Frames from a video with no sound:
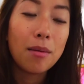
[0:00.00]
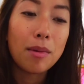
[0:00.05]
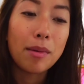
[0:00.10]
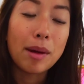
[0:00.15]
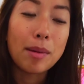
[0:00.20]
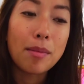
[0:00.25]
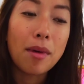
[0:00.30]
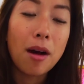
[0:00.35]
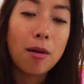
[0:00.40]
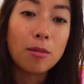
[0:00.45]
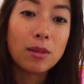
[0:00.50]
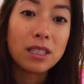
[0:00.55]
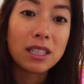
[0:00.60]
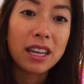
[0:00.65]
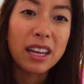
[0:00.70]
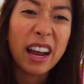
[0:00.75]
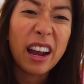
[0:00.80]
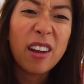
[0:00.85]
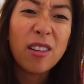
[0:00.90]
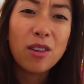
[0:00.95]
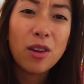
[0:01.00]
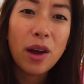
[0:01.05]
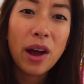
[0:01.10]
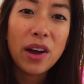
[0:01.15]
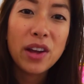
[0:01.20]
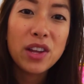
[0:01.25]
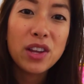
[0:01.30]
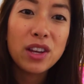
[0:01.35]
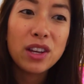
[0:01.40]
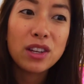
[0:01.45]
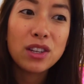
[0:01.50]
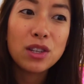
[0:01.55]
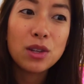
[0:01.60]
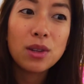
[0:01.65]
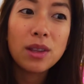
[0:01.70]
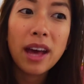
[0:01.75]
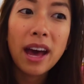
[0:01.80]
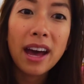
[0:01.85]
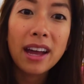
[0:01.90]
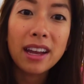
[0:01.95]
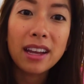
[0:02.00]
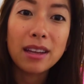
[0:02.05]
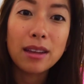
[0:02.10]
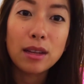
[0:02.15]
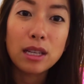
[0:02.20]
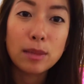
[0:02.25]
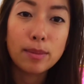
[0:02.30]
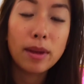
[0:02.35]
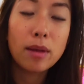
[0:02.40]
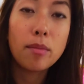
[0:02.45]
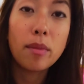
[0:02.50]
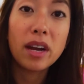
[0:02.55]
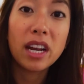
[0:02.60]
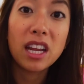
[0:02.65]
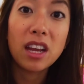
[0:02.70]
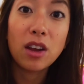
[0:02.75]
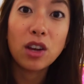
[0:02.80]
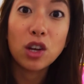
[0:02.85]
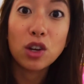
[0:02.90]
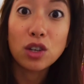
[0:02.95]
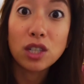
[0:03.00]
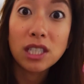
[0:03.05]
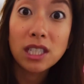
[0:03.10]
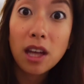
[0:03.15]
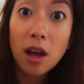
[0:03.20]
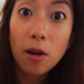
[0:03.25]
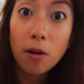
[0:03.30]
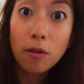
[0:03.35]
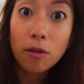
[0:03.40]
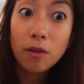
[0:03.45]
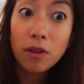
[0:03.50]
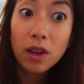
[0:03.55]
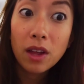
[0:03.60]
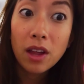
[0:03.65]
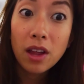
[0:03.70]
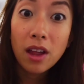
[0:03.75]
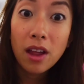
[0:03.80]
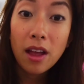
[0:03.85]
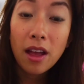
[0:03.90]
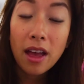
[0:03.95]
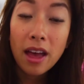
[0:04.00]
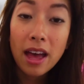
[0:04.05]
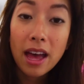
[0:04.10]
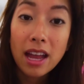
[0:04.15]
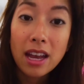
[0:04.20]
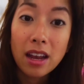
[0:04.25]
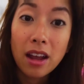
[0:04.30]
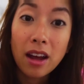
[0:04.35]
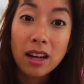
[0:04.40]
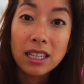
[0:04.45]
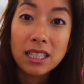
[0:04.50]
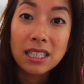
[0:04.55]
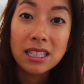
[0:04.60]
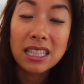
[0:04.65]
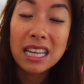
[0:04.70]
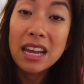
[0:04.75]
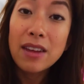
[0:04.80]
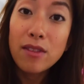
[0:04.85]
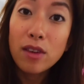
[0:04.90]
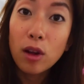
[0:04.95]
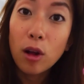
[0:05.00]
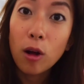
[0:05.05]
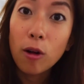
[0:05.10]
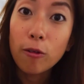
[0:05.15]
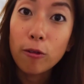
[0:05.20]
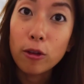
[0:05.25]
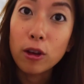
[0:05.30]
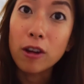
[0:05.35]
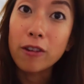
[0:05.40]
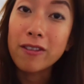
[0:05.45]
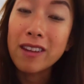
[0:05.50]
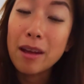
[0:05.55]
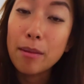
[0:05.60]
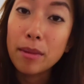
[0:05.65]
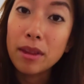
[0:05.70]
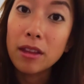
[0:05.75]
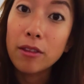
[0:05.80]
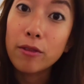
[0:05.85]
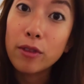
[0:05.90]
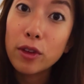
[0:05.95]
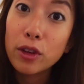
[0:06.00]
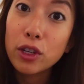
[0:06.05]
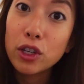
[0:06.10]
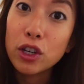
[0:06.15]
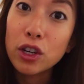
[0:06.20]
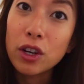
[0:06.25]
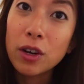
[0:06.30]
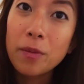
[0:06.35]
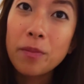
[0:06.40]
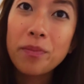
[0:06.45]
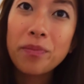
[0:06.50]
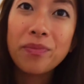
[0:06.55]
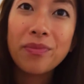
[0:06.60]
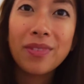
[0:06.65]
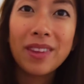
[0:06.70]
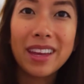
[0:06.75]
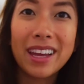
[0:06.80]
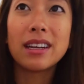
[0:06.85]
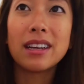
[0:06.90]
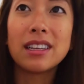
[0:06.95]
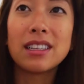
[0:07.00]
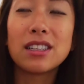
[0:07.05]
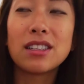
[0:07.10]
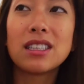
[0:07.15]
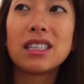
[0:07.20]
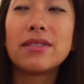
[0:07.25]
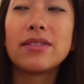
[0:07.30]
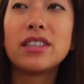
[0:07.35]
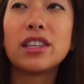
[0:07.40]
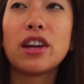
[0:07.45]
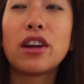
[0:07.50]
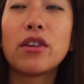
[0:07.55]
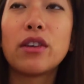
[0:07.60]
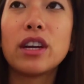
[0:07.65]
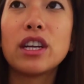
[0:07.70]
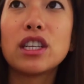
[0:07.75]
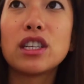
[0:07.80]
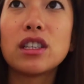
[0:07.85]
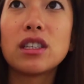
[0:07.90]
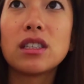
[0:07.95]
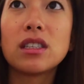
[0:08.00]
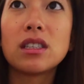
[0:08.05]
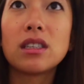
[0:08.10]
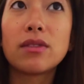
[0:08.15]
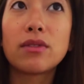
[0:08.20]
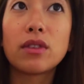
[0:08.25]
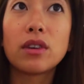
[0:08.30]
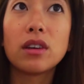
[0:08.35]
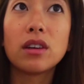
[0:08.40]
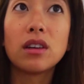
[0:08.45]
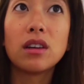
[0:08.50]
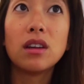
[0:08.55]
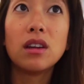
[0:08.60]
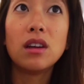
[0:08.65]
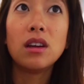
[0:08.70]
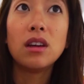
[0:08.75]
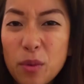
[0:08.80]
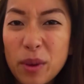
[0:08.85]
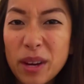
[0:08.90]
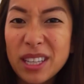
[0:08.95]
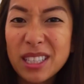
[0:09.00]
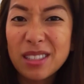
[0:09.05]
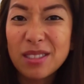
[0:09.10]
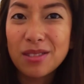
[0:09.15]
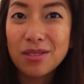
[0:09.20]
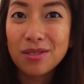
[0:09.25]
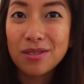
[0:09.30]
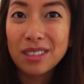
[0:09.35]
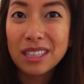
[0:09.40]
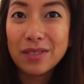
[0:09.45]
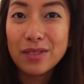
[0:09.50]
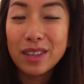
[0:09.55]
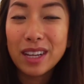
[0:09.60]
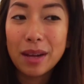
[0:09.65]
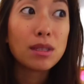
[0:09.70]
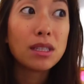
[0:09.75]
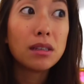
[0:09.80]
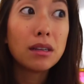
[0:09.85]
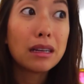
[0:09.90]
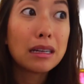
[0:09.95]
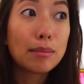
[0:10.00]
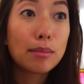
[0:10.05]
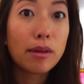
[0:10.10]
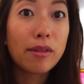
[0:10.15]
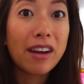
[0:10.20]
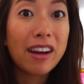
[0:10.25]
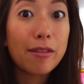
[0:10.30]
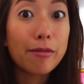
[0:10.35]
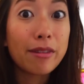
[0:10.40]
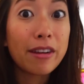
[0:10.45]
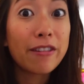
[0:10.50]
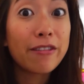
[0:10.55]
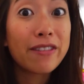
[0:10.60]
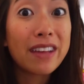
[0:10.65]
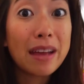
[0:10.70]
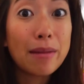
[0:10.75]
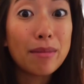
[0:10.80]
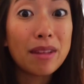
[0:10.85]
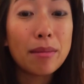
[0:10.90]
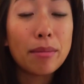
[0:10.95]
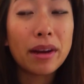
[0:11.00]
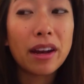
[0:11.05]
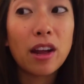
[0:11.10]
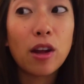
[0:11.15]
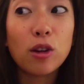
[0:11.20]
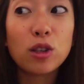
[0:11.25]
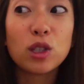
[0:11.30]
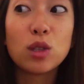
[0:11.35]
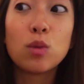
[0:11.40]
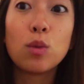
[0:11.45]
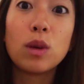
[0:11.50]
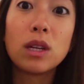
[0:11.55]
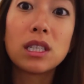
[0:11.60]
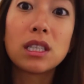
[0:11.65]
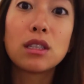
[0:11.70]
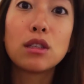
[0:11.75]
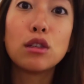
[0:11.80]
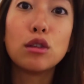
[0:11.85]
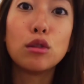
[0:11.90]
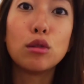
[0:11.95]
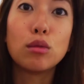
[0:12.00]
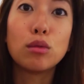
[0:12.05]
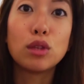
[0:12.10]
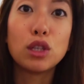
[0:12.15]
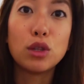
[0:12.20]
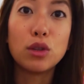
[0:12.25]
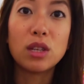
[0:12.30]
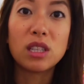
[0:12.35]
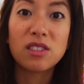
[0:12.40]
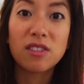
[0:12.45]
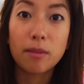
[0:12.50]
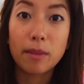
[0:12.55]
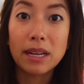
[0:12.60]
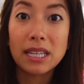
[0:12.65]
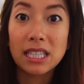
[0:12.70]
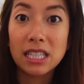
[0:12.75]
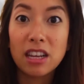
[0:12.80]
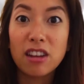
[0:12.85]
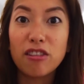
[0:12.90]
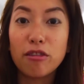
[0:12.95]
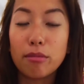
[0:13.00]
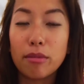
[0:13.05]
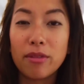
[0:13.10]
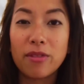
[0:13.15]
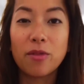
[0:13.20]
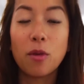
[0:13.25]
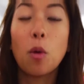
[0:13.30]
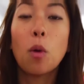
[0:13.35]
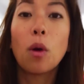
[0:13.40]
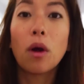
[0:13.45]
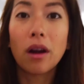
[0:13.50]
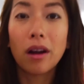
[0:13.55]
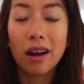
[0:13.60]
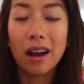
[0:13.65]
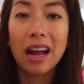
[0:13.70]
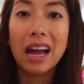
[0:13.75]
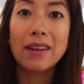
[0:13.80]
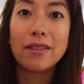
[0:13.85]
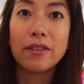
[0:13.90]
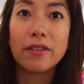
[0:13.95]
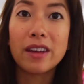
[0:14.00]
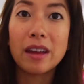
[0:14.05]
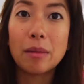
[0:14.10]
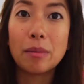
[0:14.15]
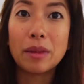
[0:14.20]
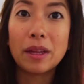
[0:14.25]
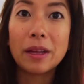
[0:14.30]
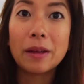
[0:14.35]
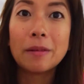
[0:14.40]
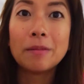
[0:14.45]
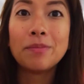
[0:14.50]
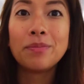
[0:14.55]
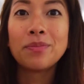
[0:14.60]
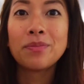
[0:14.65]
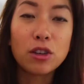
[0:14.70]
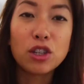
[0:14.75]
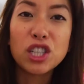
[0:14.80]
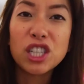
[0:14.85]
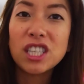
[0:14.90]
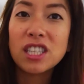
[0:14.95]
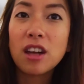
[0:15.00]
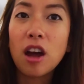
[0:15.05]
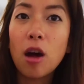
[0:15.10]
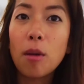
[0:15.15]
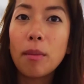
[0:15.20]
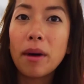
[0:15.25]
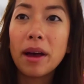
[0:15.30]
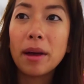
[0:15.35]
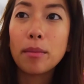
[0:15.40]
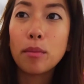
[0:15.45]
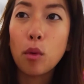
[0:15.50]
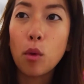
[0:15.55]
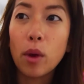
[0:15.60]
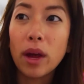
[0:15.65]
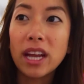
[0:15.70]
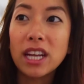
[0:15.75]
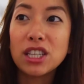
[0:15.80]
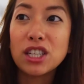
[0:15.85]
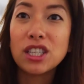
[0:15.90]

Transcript: But my mom was like, I don't know how you can do that and spend money on yourself and not save it all for your family in the future. It's just different generations, different ways of living. I'm still gonna provide for my family, but I also want to do this for myself before I have a family. So she saw my point.